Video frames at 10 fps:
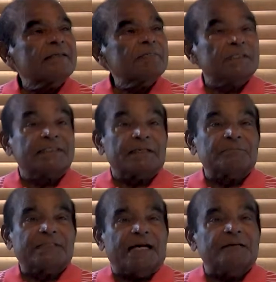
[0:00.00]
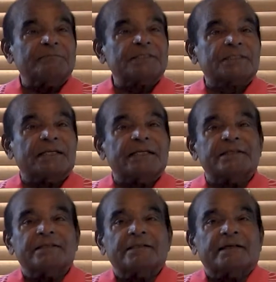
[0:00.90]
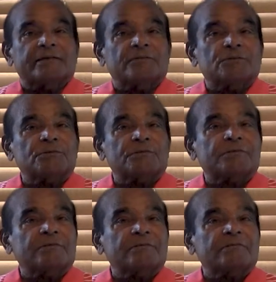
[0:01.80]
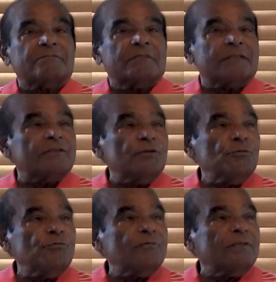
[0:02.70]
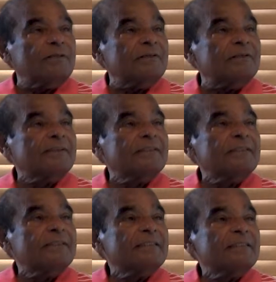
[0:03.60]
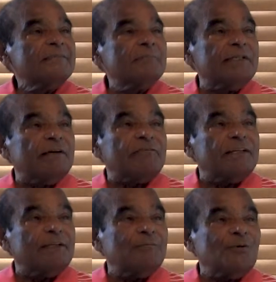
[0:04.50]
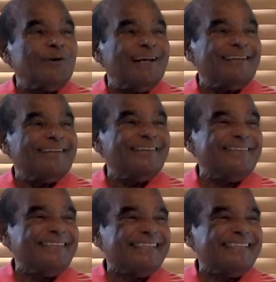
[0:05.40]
But sometimes I wrote at noon, but never in the morning, though.